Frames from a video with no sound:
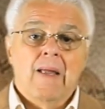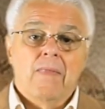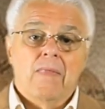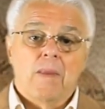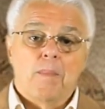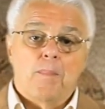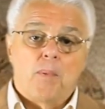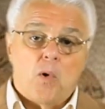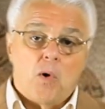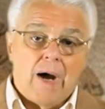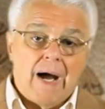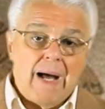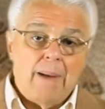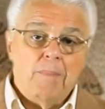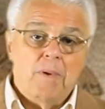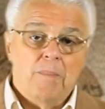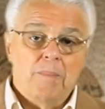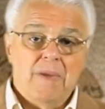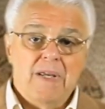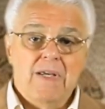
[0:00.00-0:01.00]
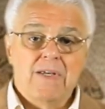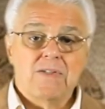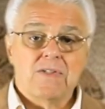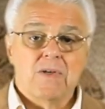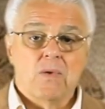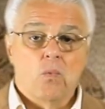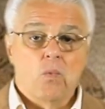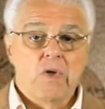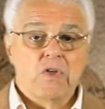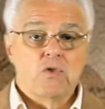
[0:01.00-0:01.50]
The problem
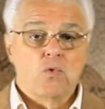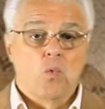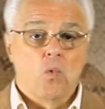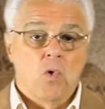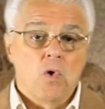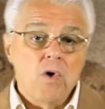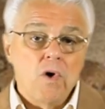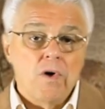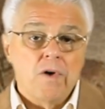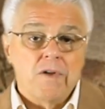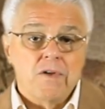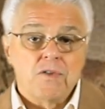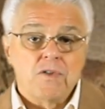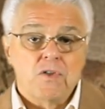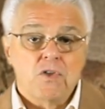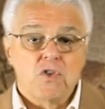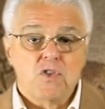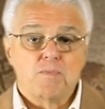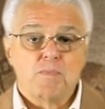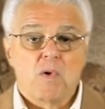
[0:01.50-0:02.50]
isn't which word is used,